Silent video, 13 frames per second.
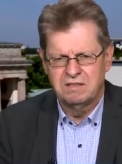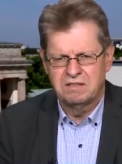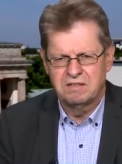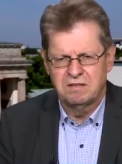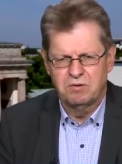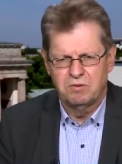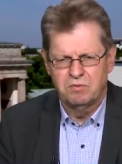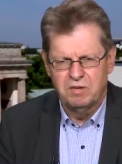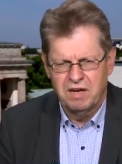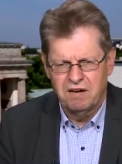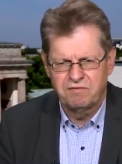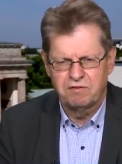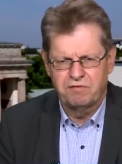And uh, we
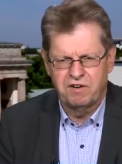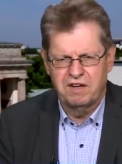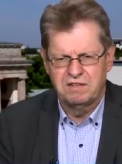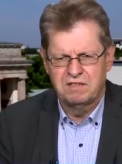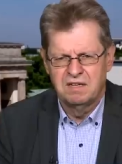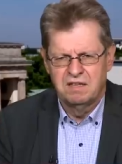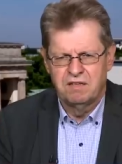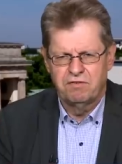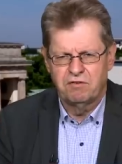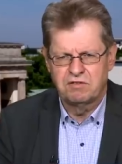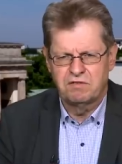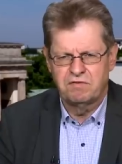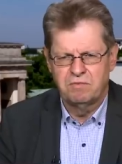have to fight the
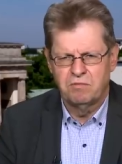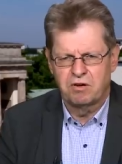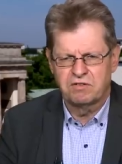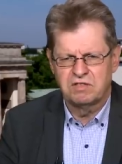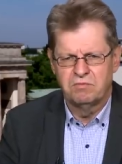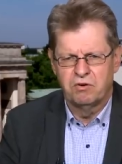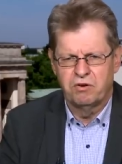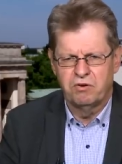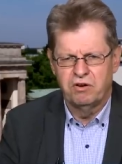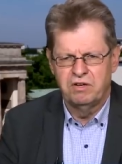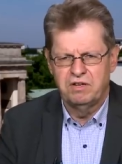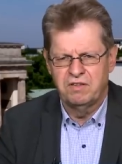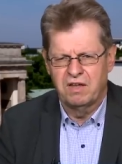foes of democracy more
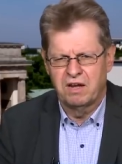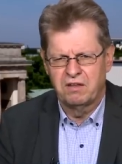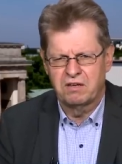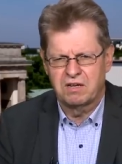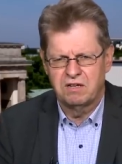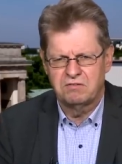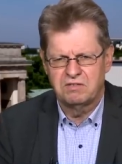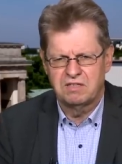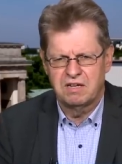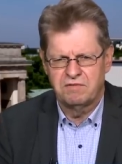early than other countries